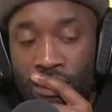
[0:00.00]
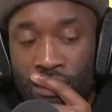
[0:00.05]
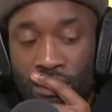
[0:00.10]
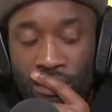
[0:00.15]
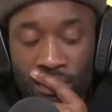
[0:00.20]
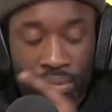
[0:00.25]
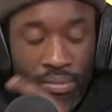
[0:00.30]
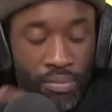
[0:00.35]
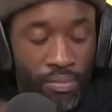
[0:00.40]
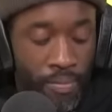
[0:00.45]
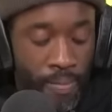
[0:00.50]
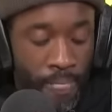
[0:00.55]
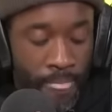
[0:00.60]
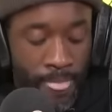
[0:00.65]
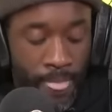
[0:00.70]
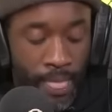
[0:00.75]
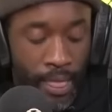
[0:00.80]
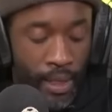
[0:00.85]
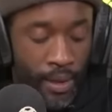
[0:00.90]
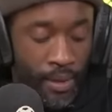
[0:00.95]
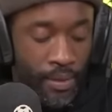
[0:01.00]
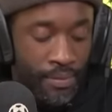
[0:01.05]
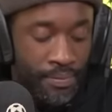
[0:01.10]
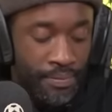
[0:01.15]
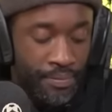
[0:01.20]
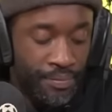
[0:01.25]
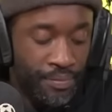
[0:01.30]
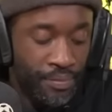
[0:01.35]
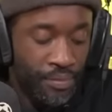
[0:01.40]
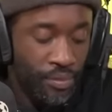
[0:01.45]

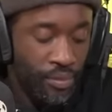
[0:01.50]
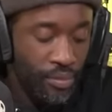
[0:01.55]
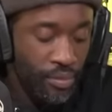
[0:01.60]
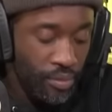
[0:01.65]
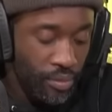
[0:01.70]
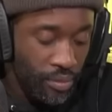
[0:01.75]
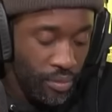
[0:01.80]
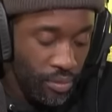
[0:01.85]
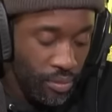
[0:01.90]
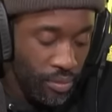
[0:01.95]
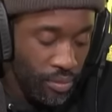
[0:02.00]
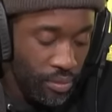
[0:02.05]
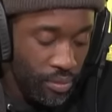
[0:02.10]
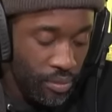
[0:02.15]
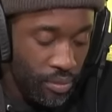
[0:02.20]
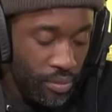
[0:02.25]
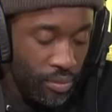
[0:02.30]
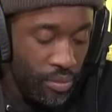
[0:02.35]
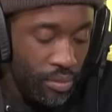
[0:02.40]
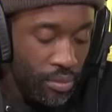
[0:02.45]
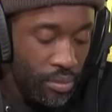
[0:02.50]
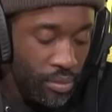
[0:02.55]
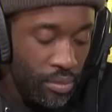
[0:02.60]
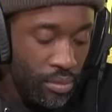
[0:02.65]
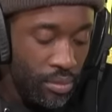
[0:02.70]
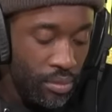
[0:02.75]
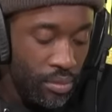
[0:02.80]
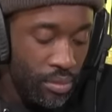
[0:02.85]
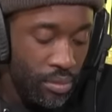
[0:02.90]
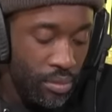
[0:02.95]

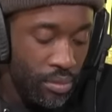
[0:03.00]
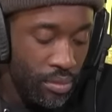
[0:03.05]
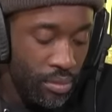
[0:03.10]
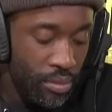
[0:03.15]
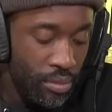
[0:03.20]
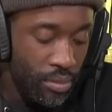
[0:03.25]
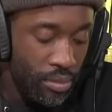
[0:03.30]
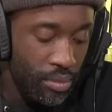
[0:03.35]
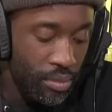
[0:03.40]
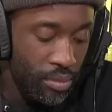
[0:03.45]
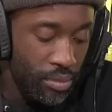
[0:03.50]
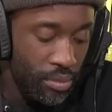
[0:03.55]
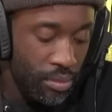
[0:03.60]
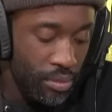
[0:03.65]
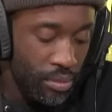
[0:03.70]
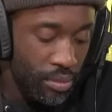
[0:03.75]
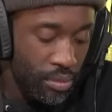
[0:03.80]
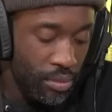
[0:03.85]
No words are spoken by the person on screen.